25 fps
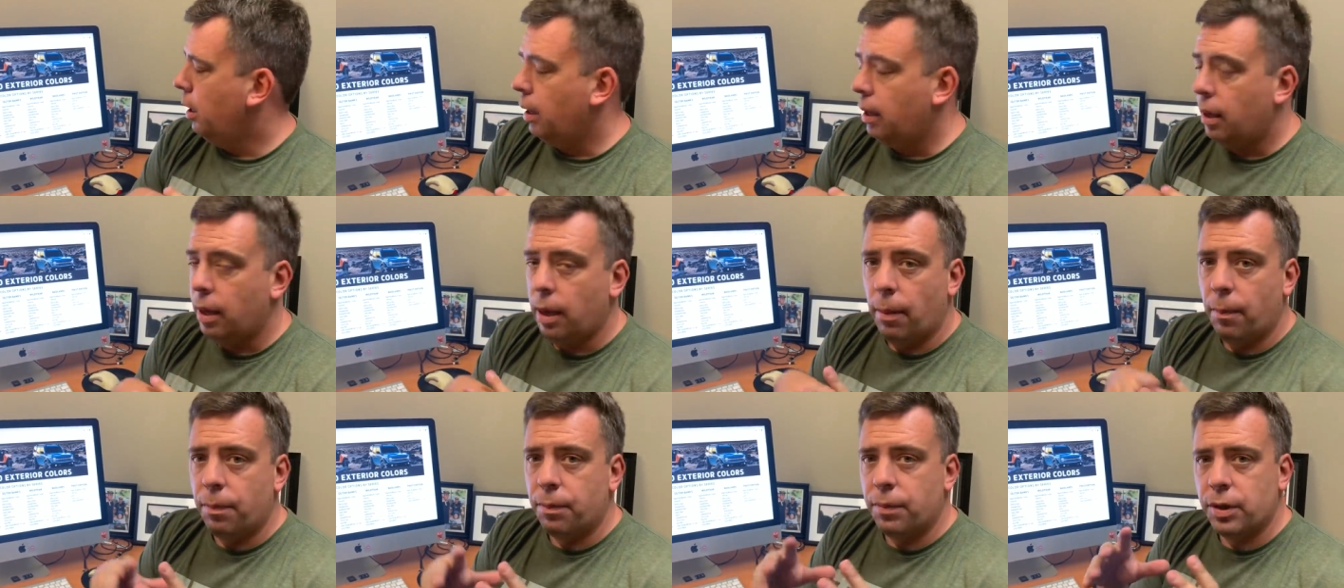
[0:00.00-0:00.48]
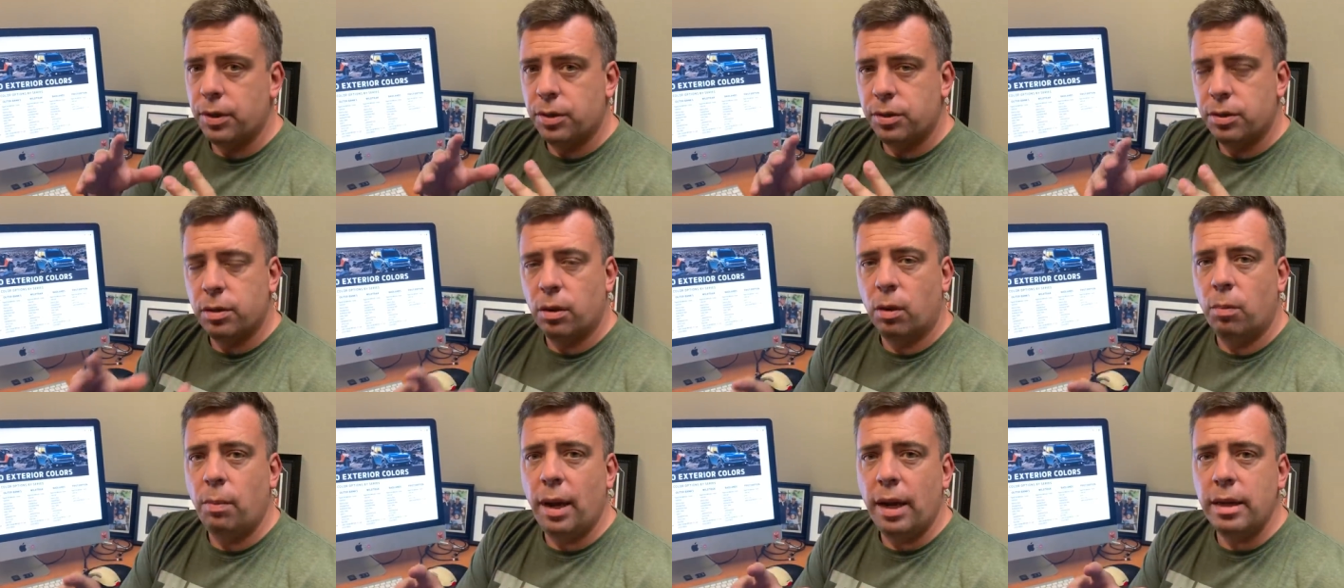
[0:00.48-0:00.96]
Um,
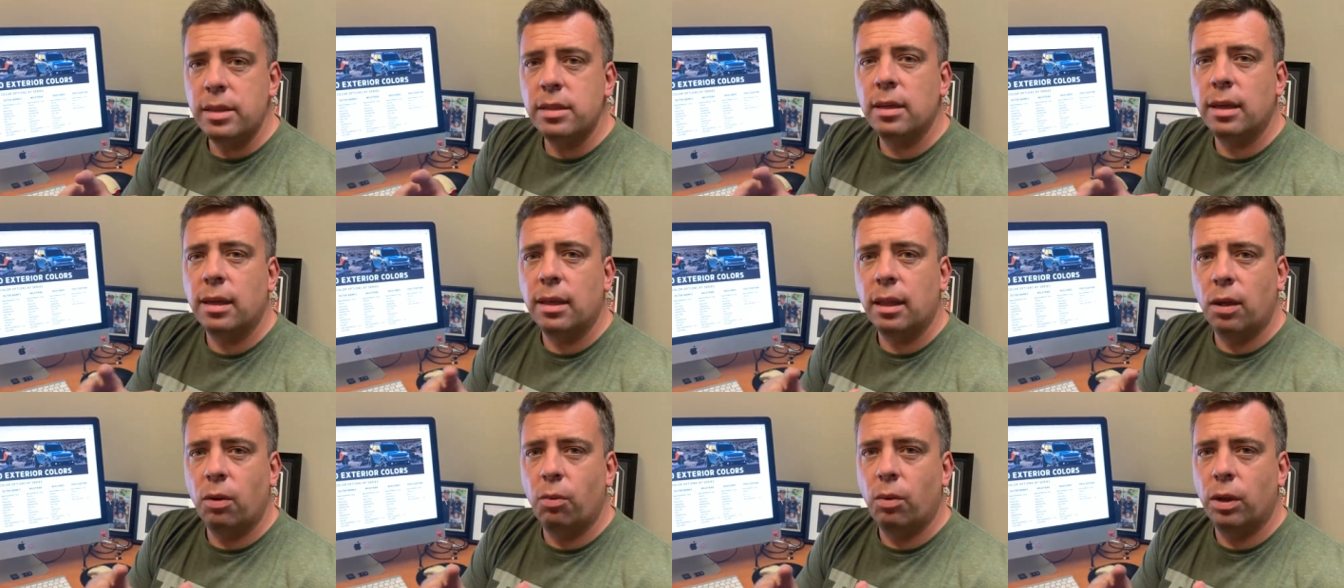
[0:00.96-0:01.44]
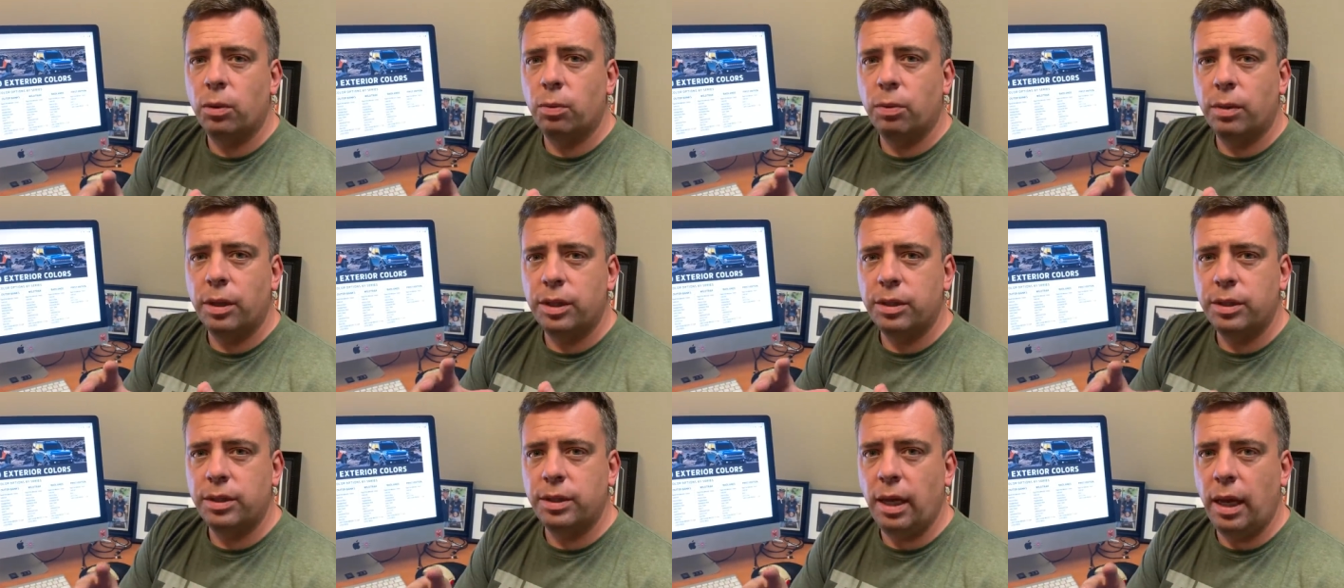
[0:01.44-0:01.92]
so basically what
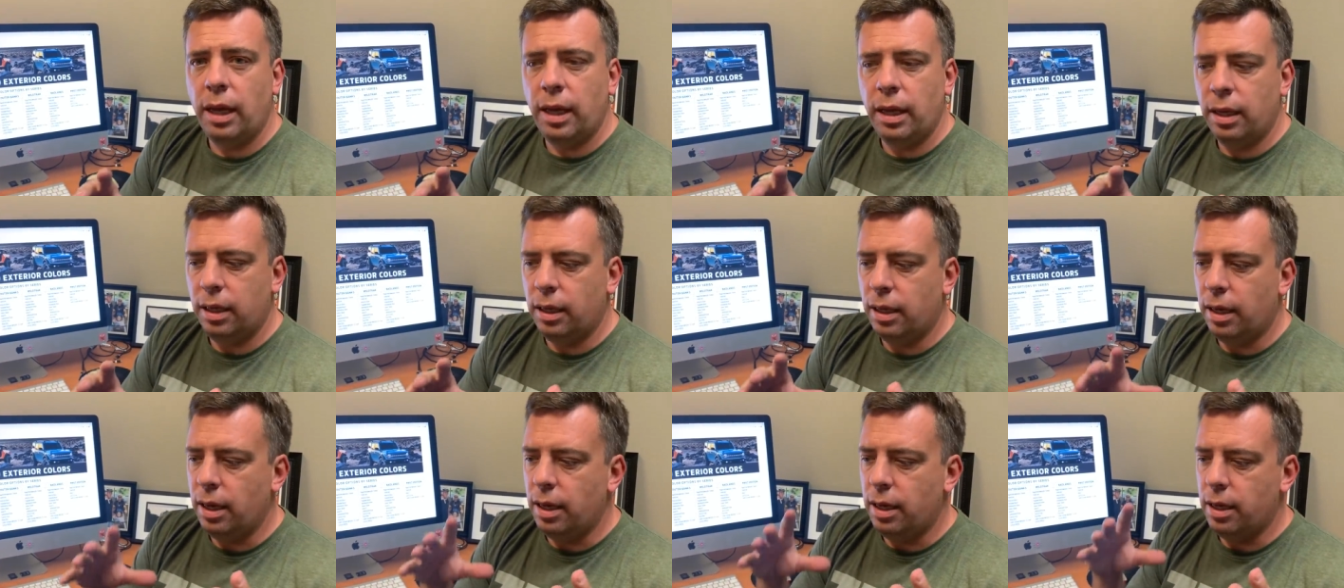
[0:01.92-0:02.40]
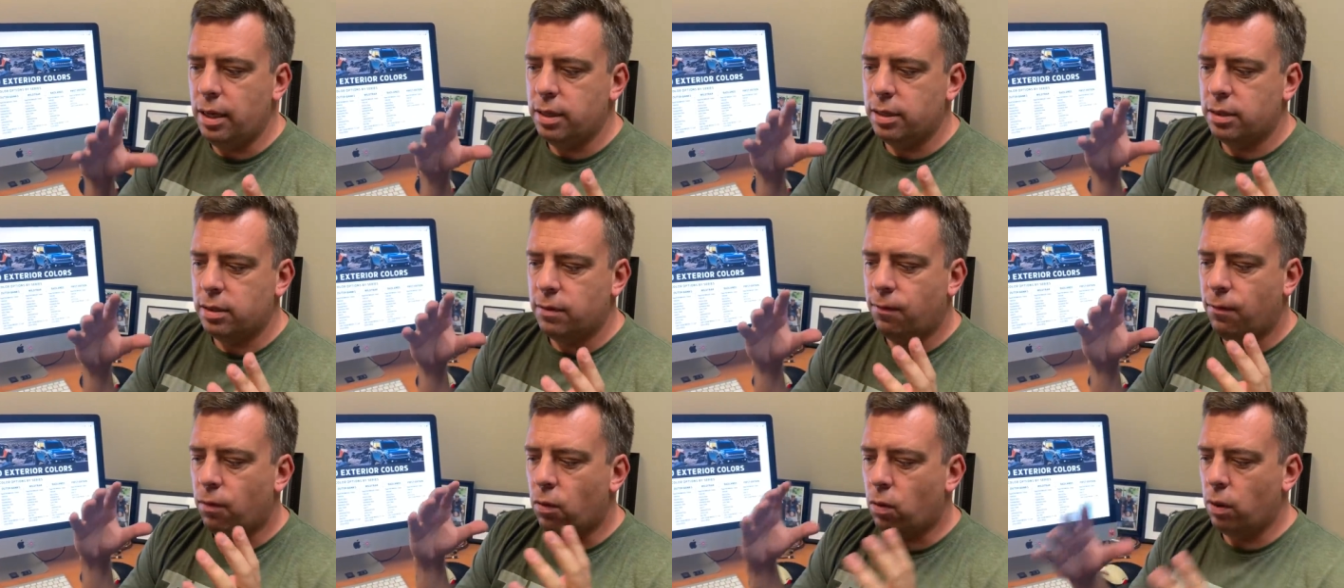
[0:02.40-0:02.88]
we're seeing
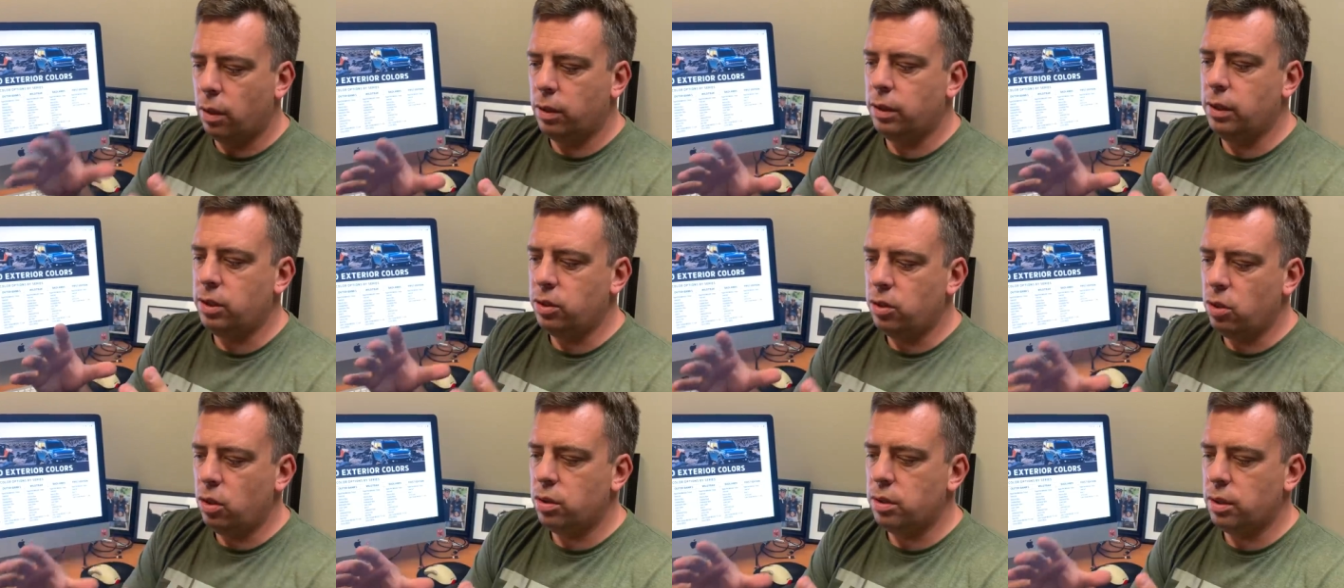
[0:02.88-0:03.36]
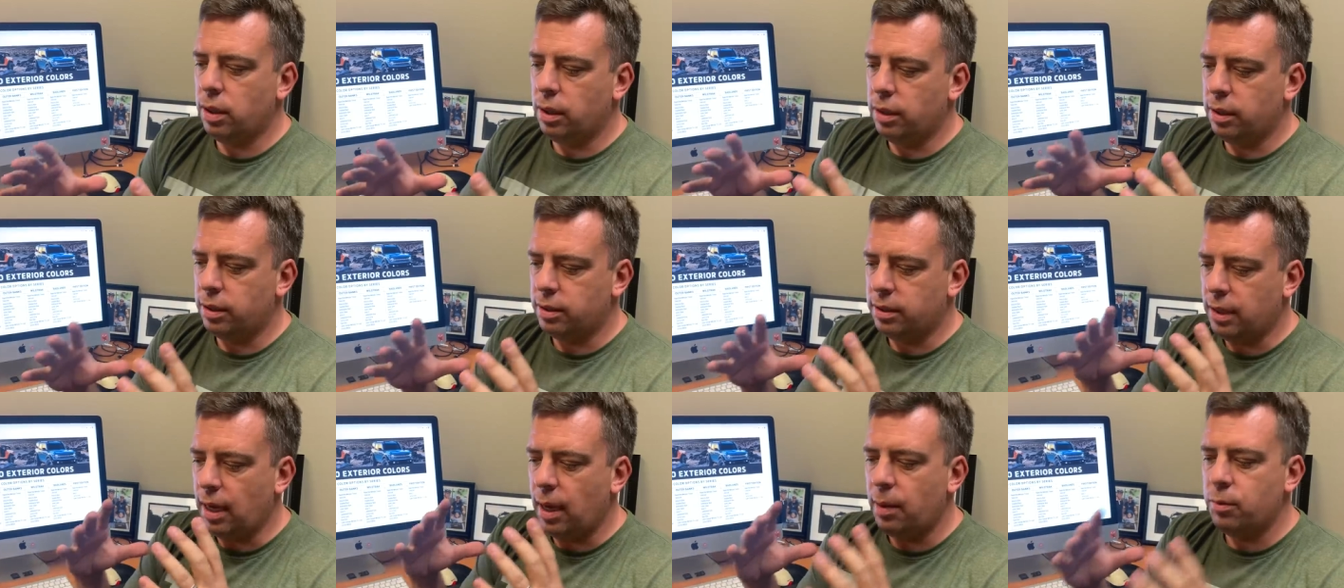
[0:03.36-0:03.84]
is Ford is using the
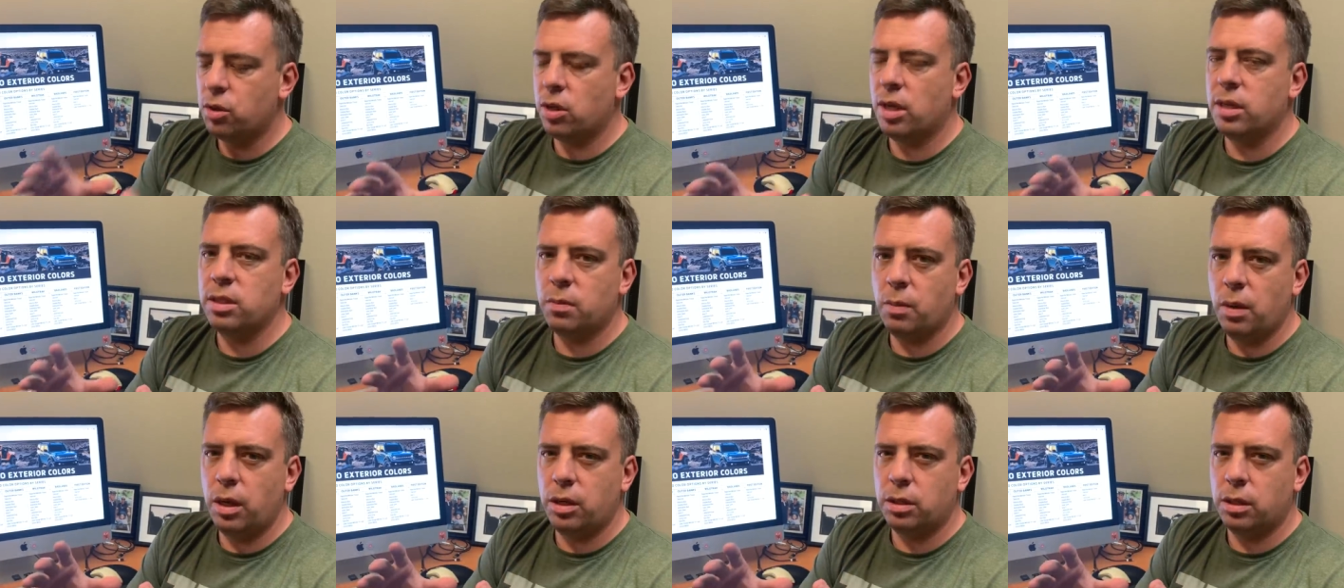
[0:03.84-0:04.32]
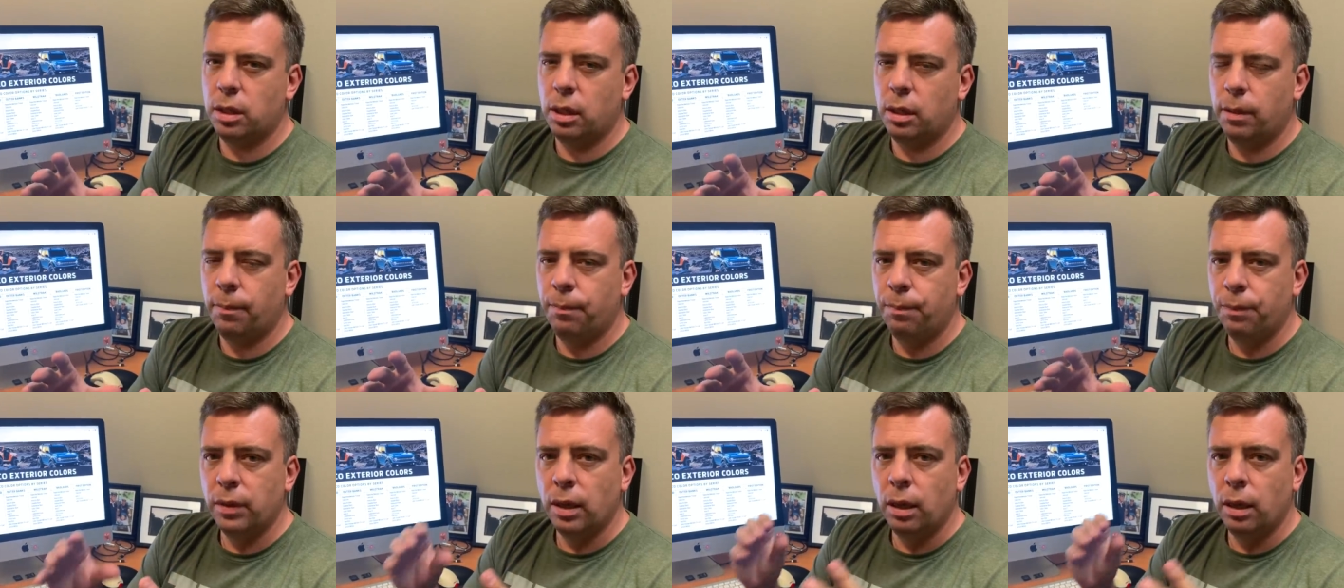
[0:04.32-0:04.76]
same transmission